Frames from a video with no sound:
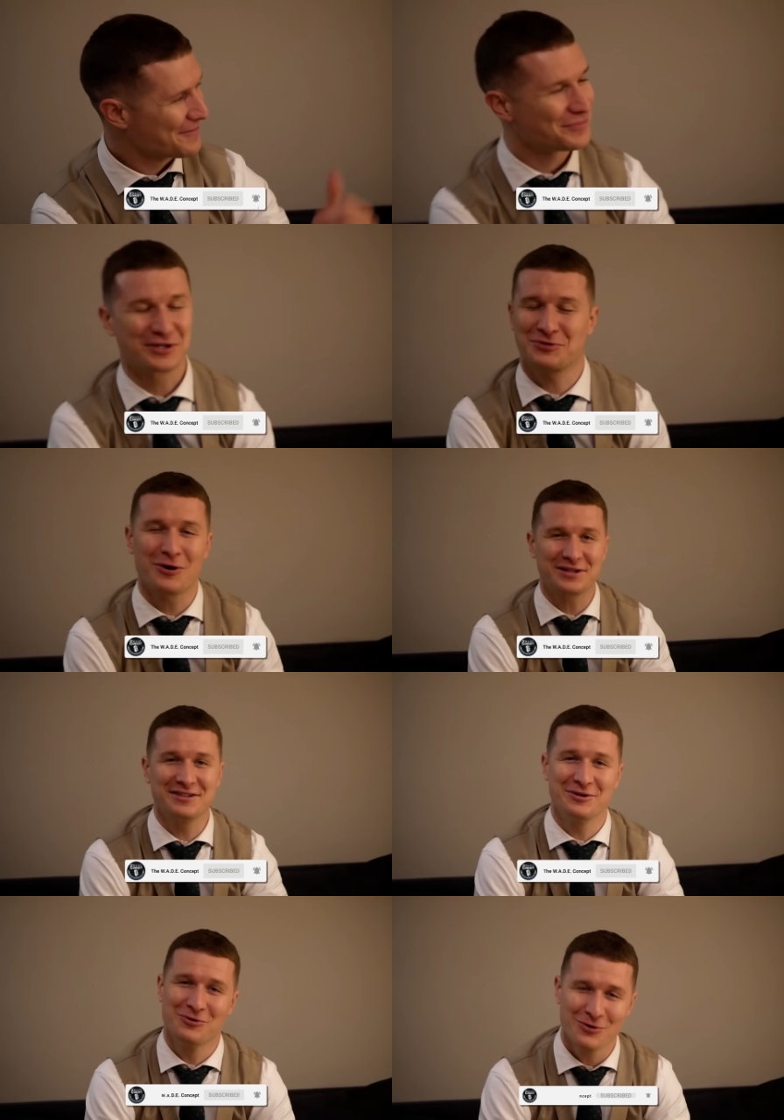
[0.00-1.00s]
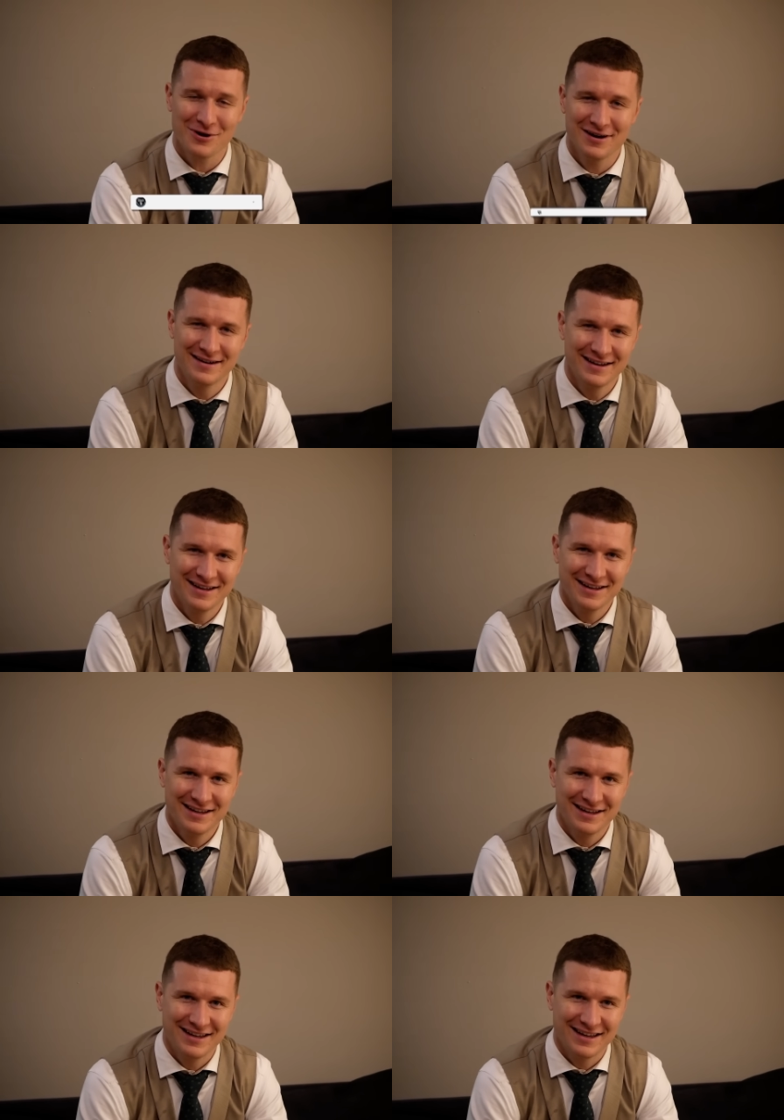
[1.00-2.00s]
Just walked in the door,
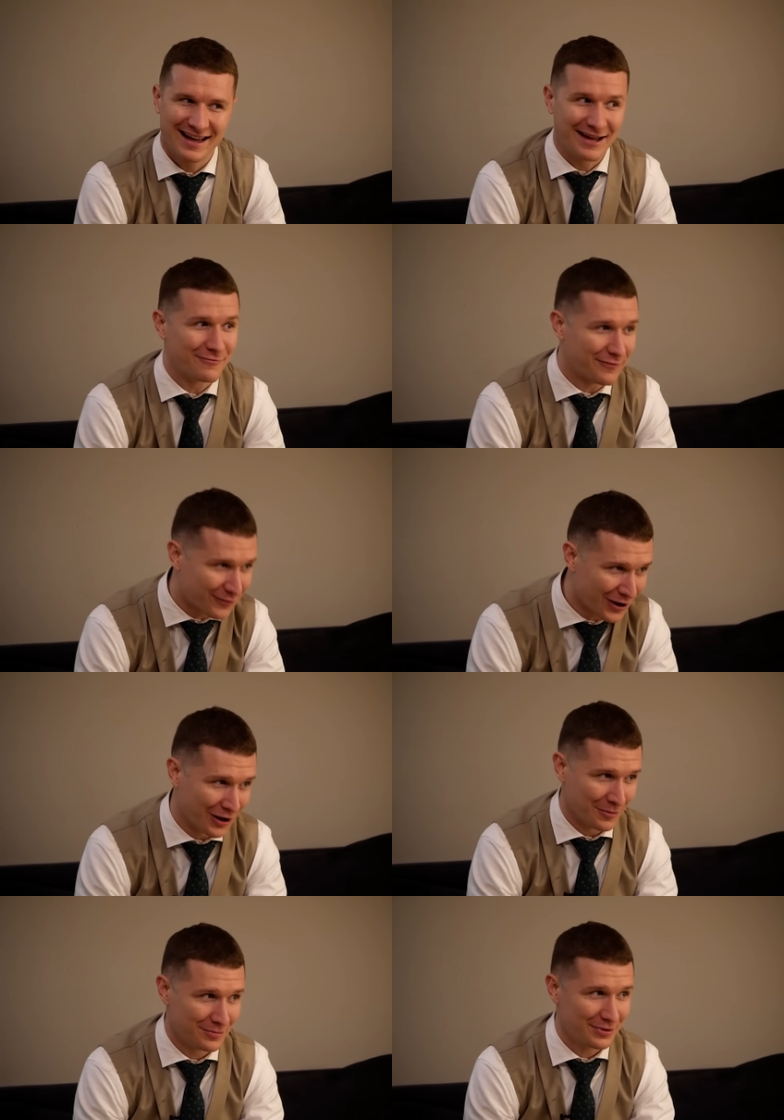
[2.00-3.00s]
and from